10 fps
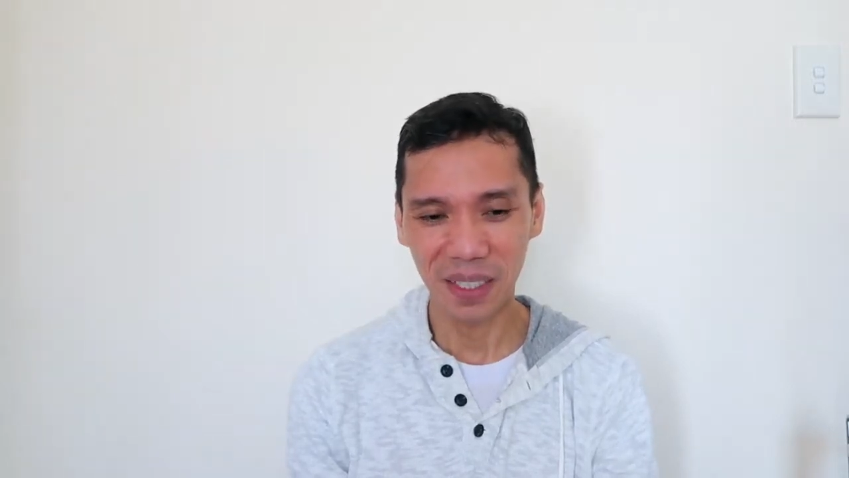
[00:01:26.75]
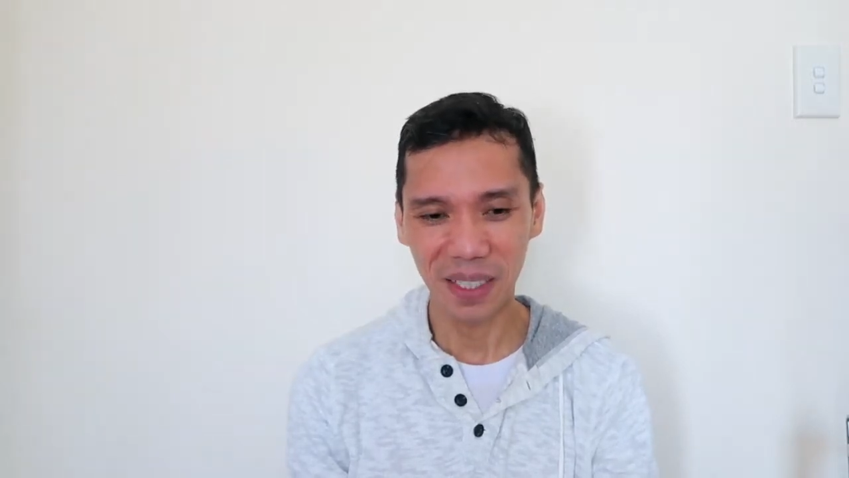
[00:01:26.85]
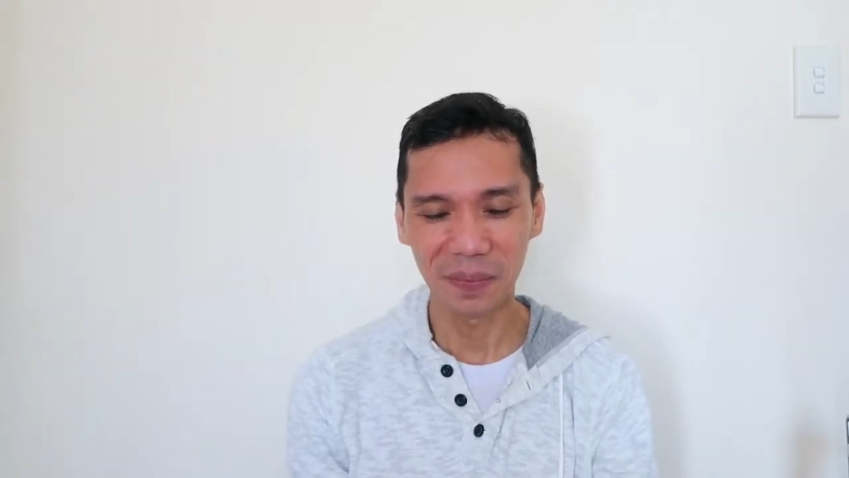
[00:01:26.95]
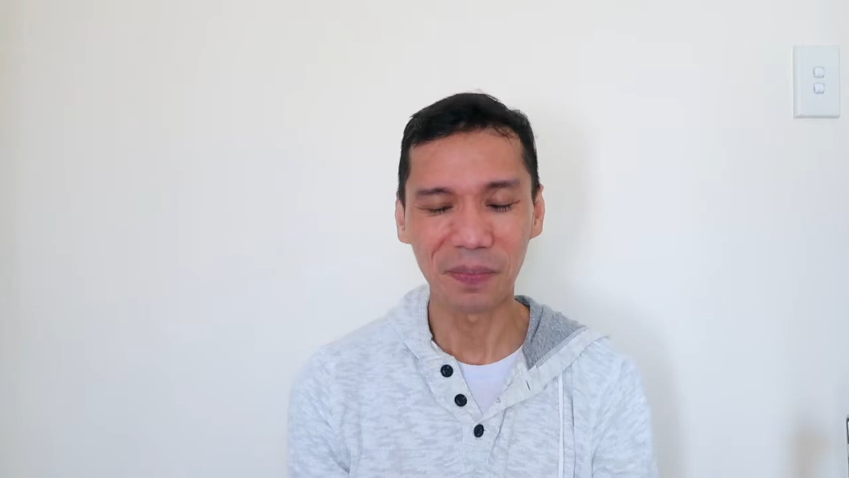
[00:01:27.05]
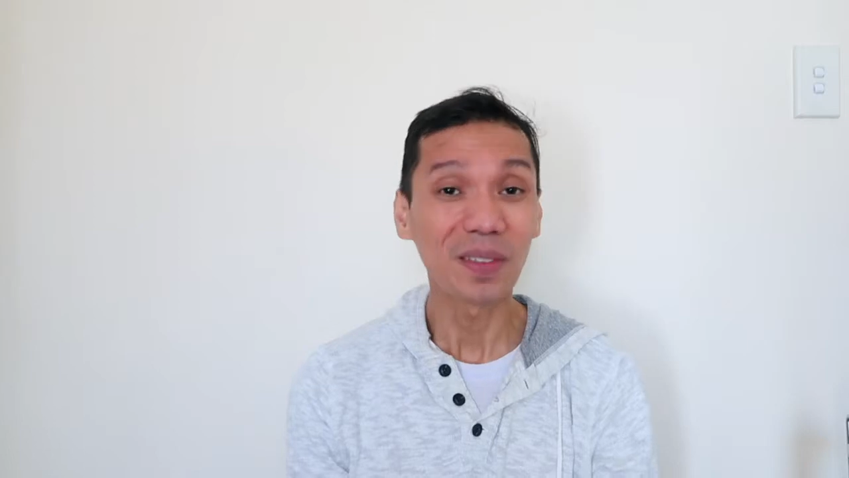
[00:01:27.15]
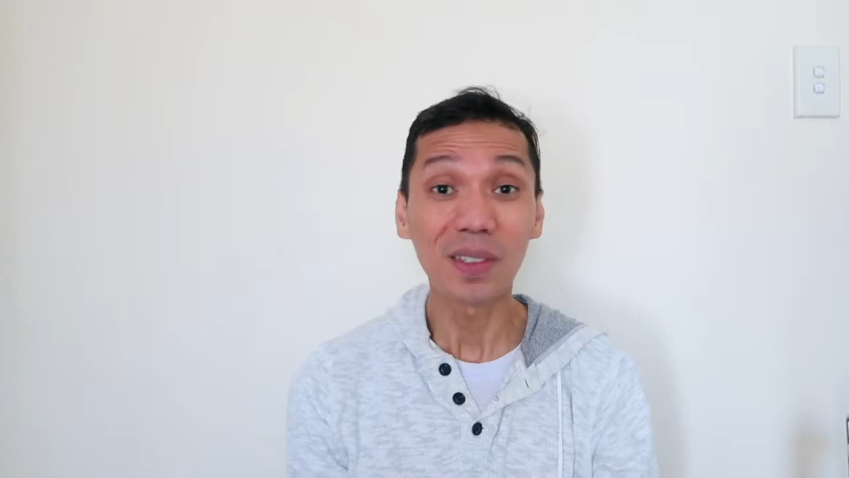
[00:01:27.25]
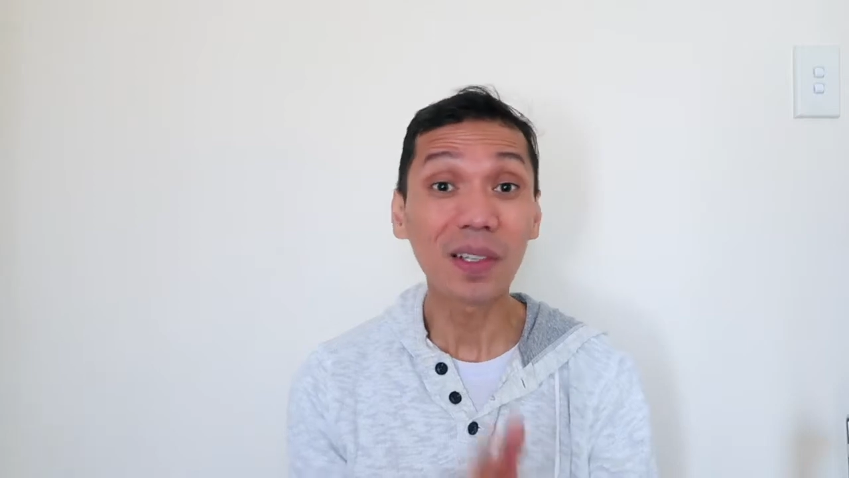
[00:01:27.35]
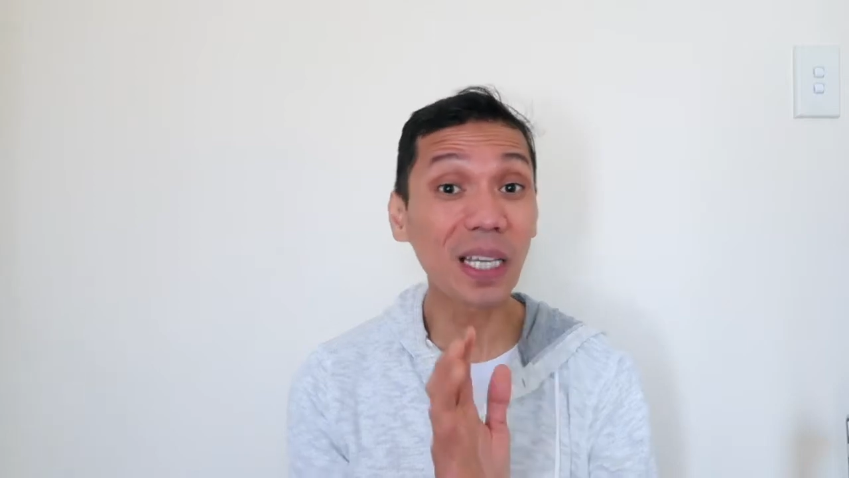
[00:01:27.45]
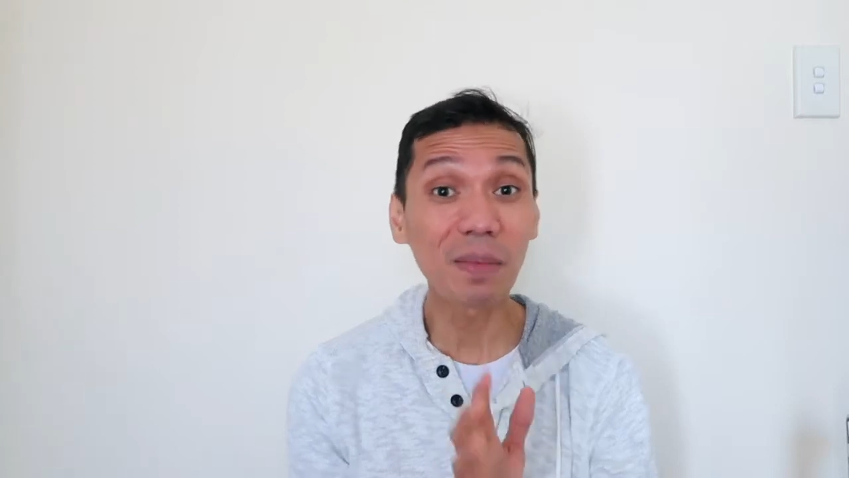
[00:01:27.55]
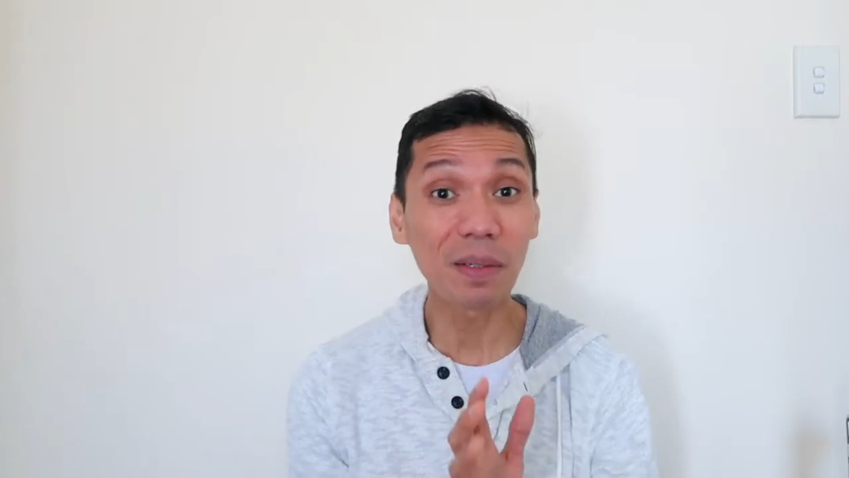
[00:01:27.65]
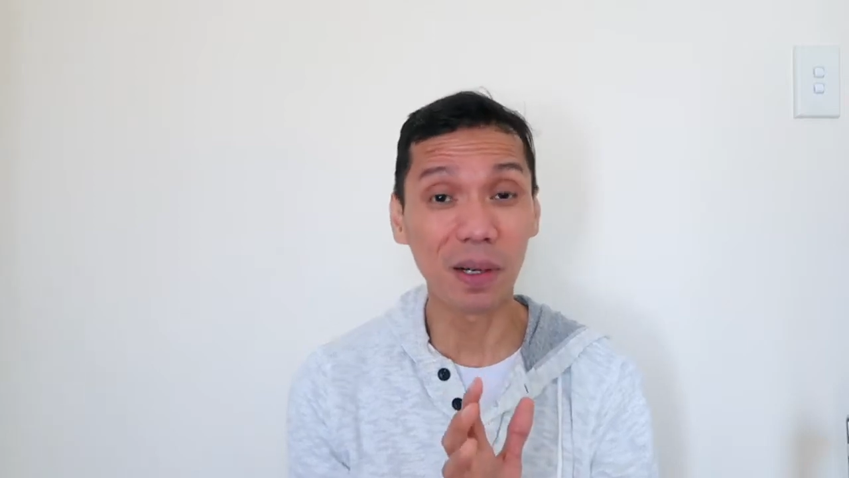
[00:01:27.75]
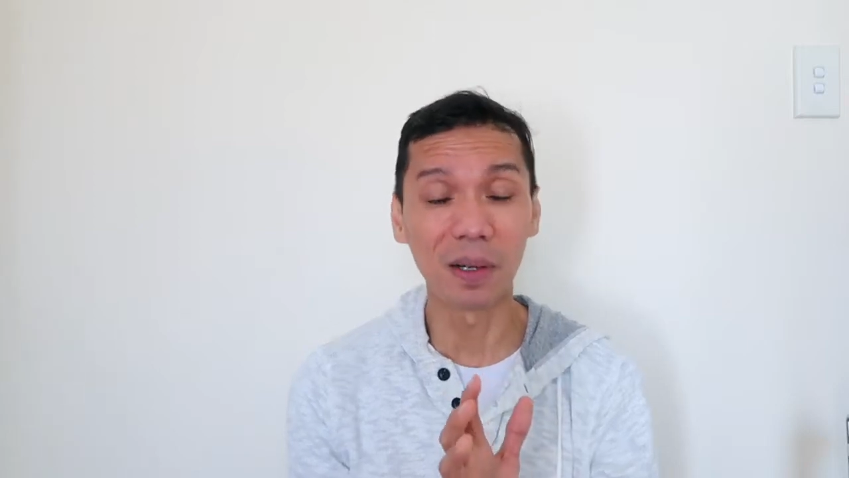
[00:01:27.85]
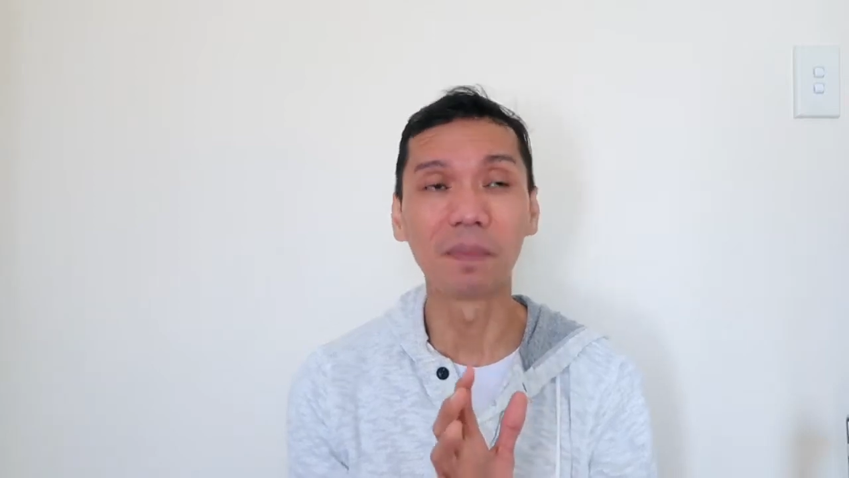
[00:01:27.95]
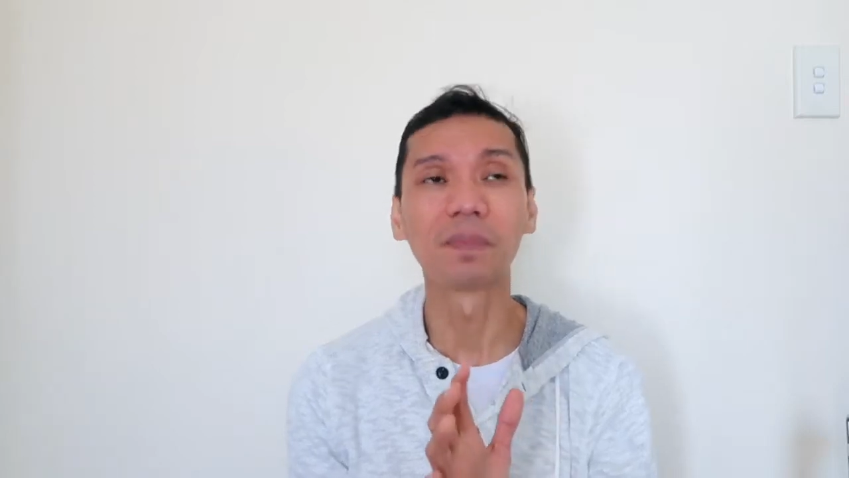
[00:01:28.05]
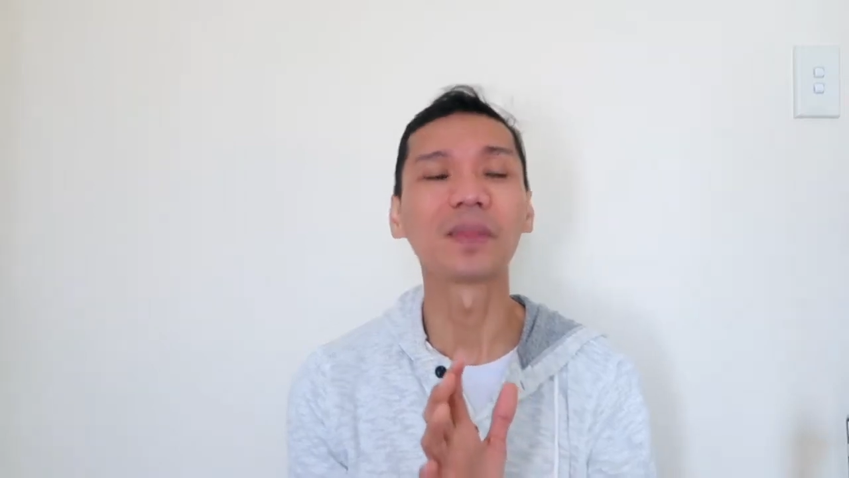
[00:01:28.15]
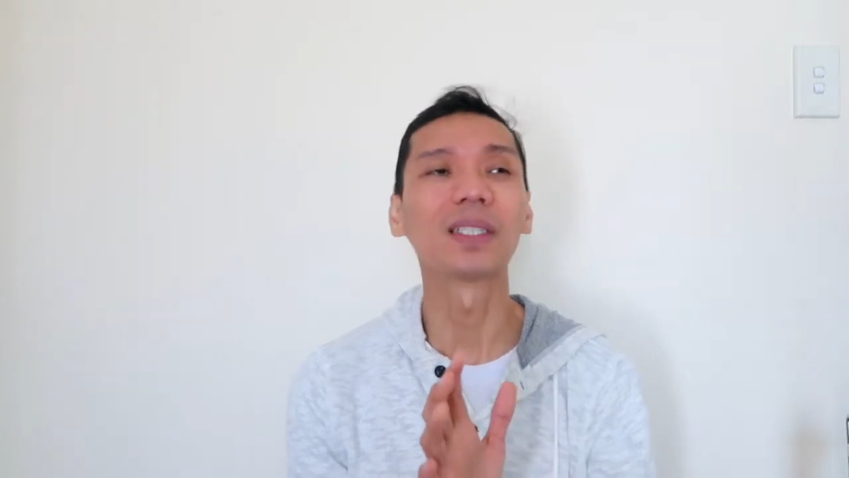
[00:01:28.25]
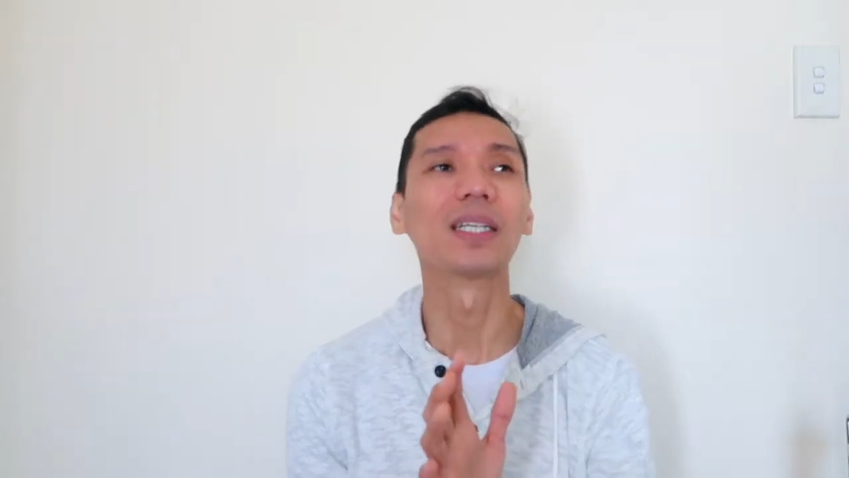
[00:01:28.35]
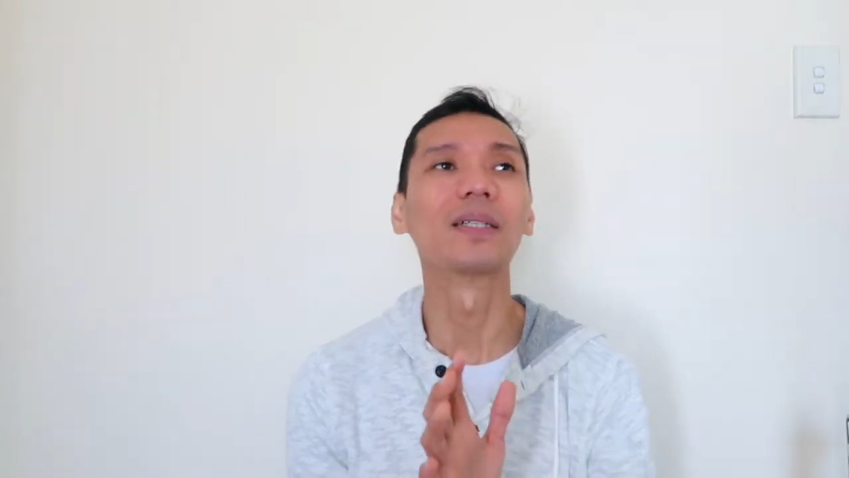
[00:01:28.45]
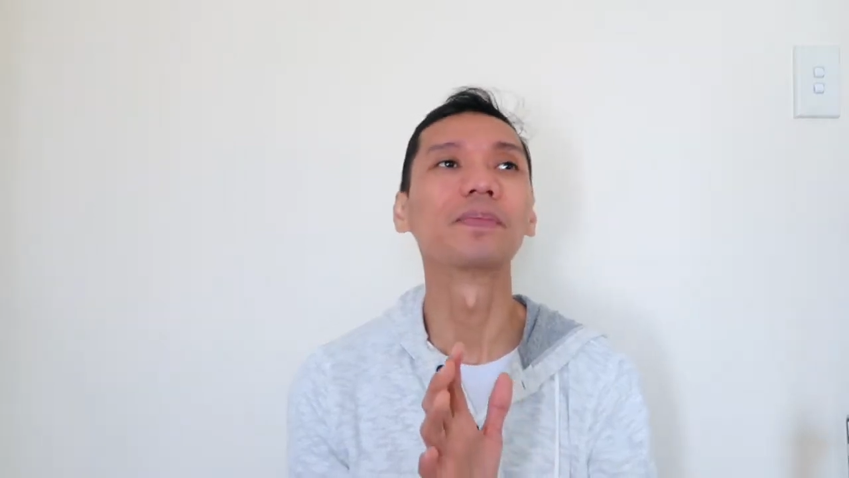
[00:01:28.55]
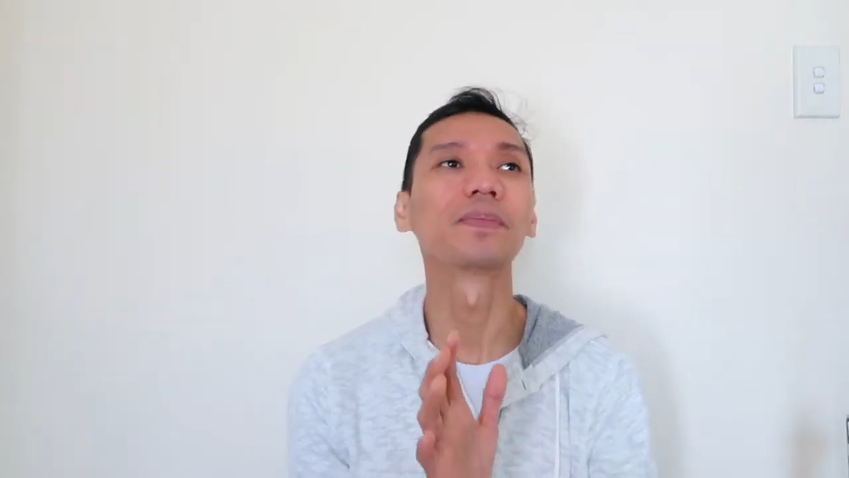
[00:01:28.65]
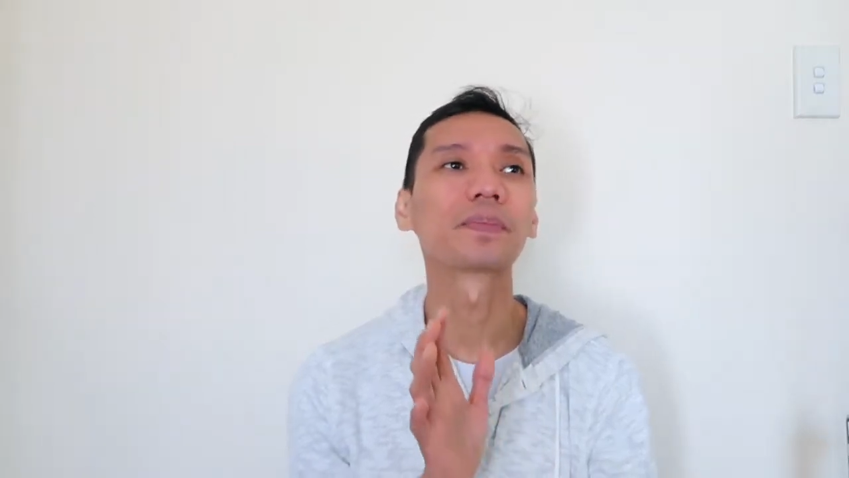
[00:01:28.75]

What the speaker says: Yeah. Don't get me wrong. Yeah.